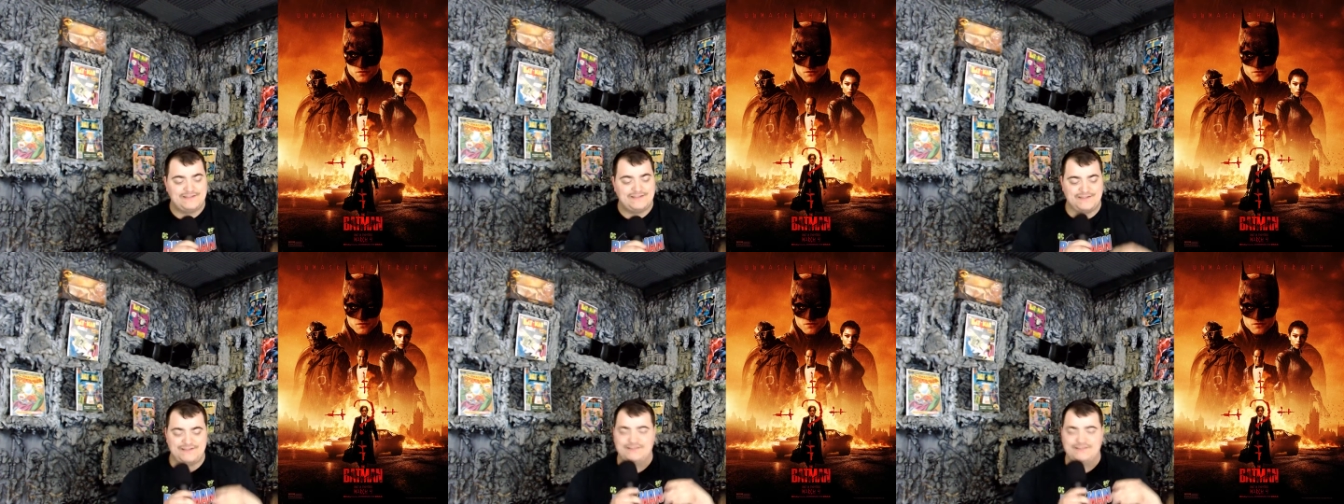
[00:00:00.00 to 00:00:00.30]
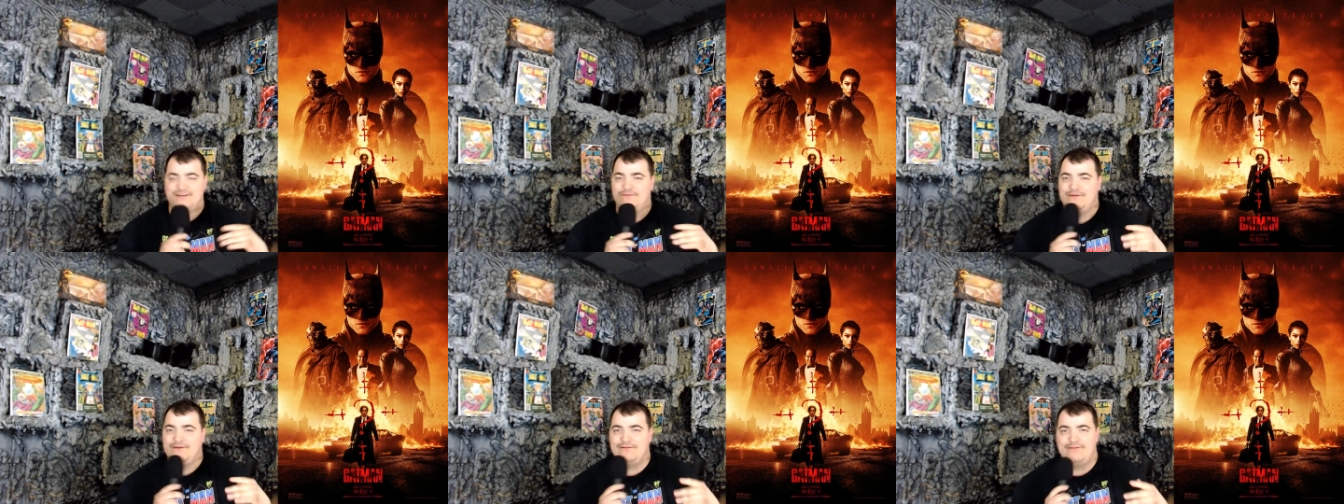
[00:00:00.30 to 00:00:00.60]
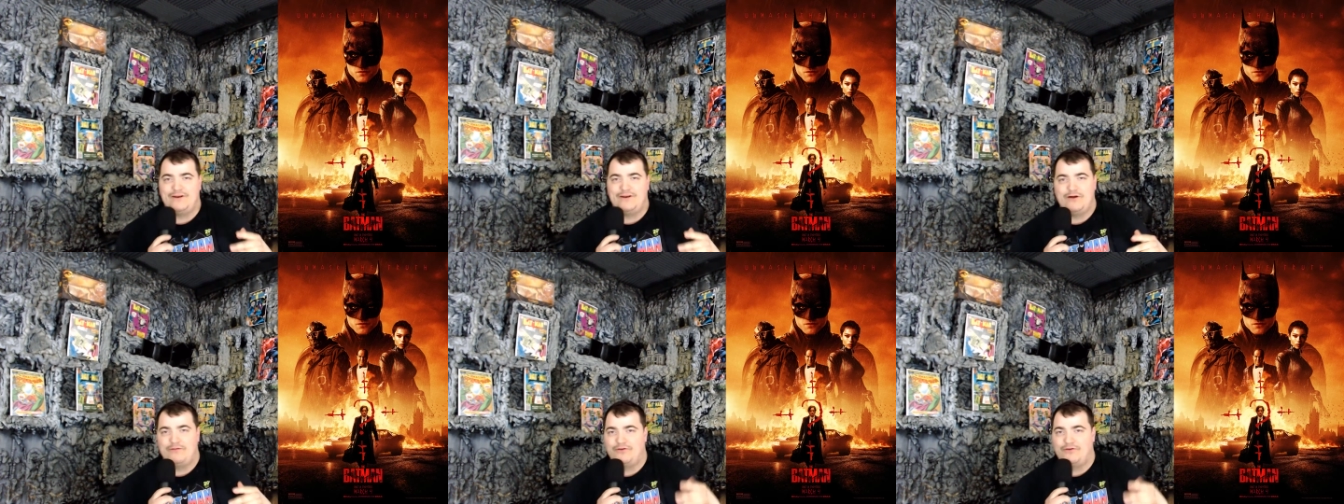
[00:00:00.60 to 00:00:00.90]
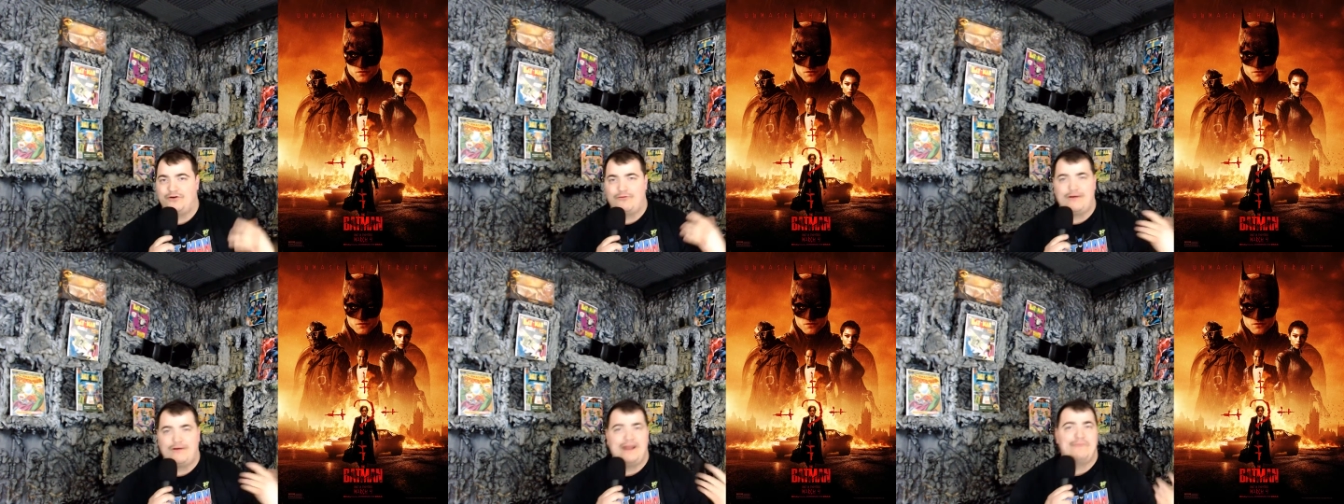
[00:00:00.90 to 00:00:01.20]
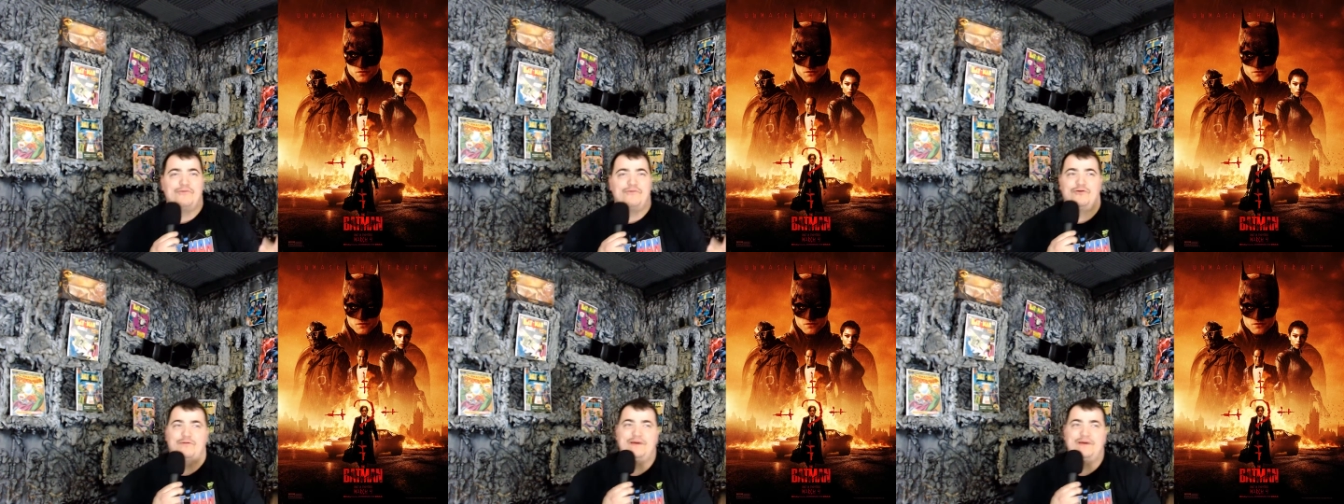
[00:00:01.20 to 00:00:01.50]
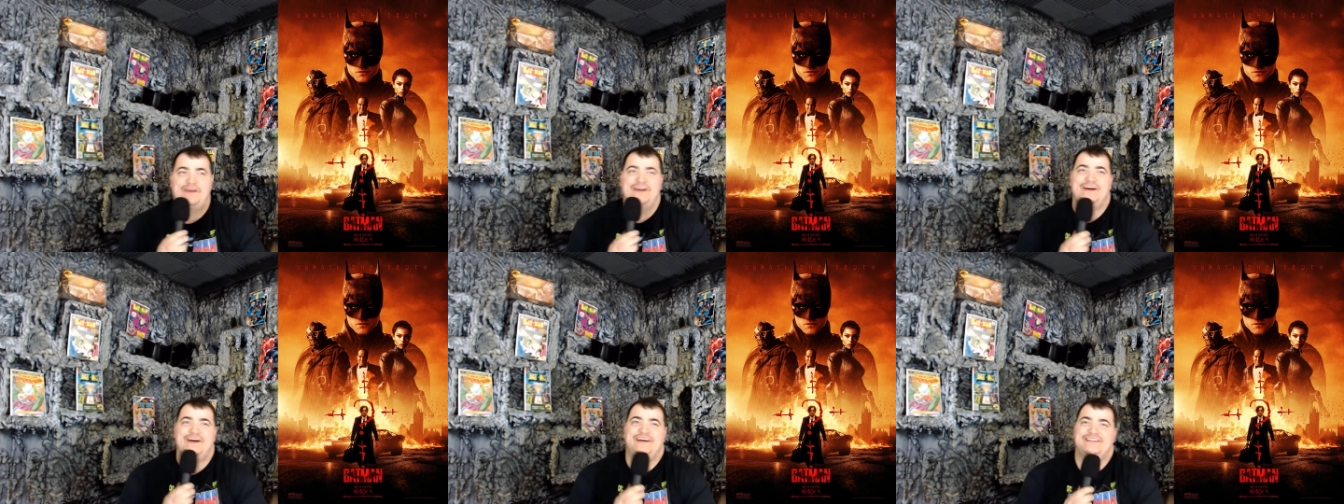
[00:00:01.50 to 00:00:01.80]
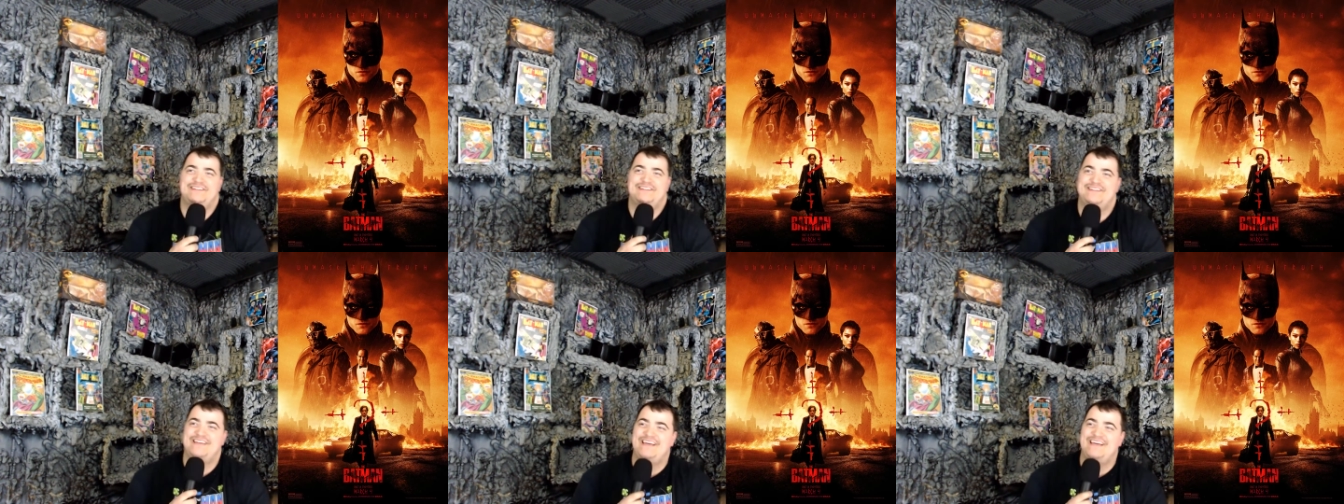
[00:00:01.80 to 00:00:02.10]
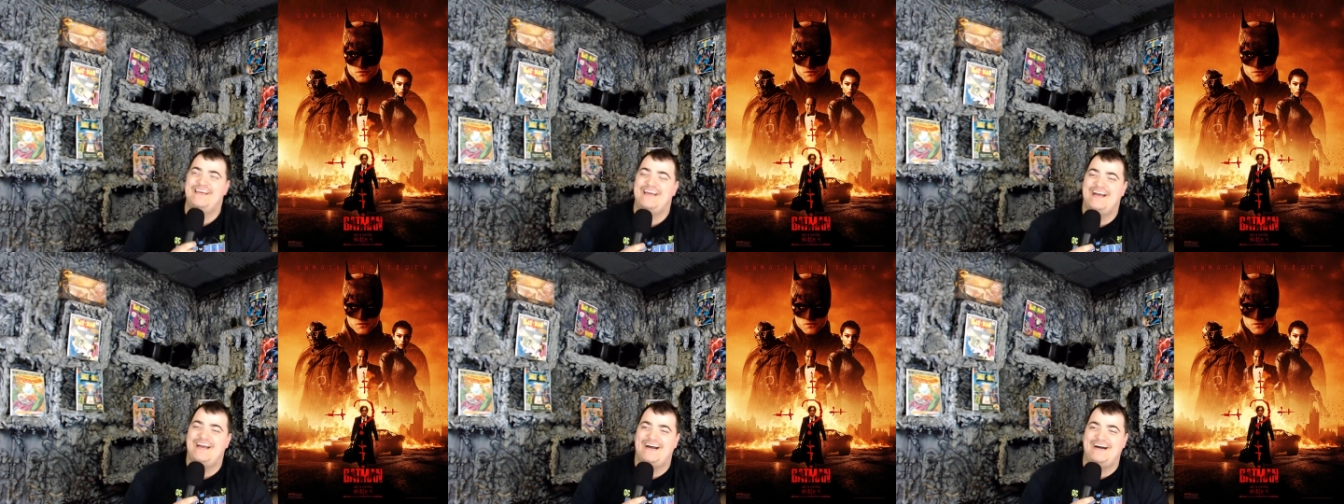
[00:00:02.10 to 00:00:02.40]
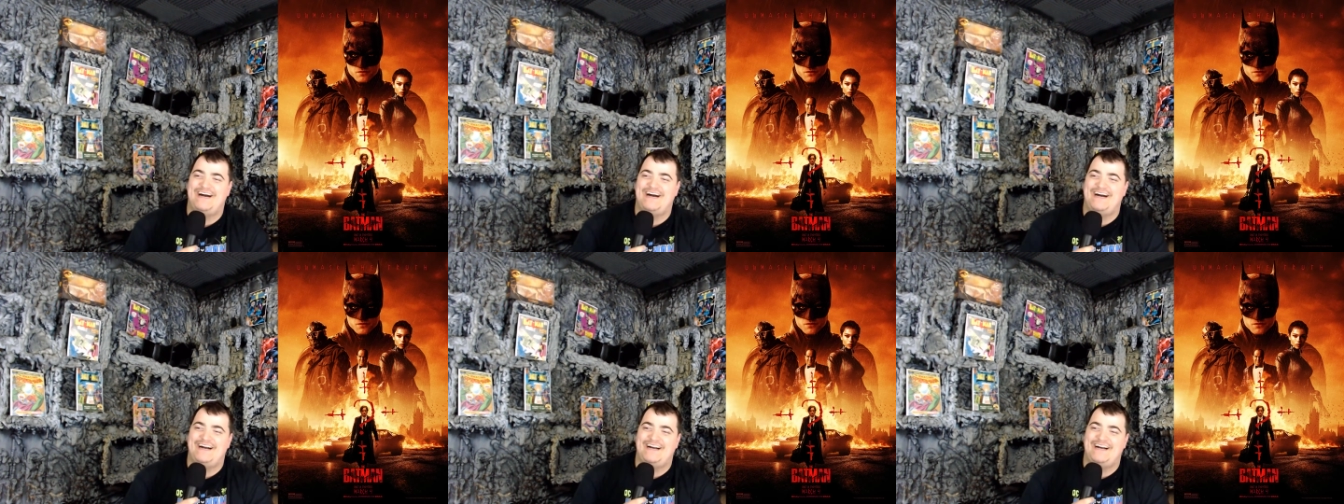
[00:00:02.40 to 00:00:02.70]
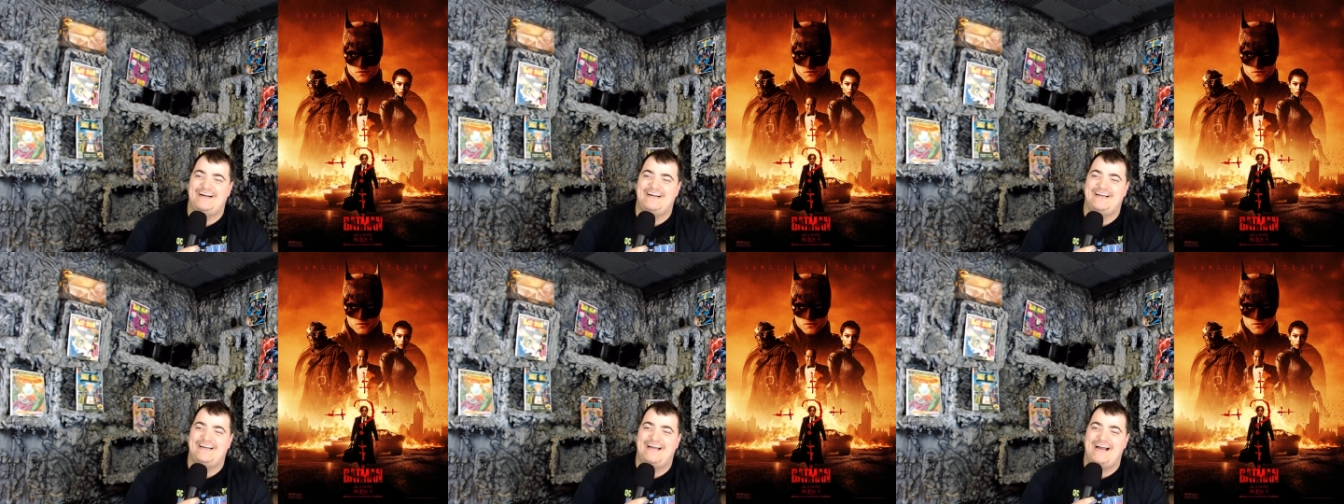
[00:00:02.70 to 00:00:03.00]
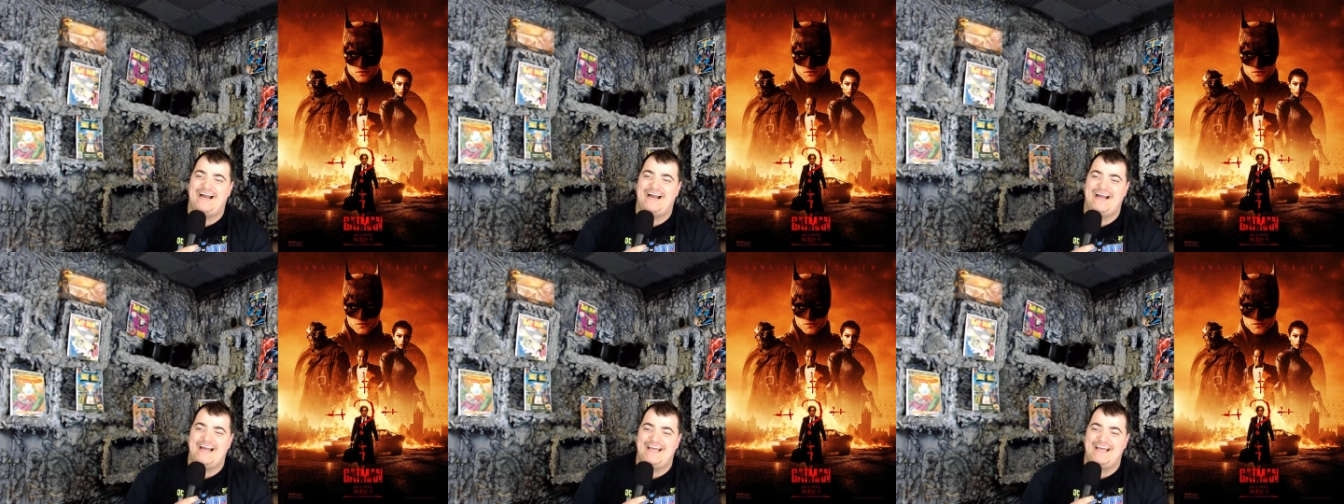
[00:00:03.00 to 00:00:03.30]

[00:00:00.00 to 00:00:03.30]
This is going to be a video I'm going to ramble, because I'm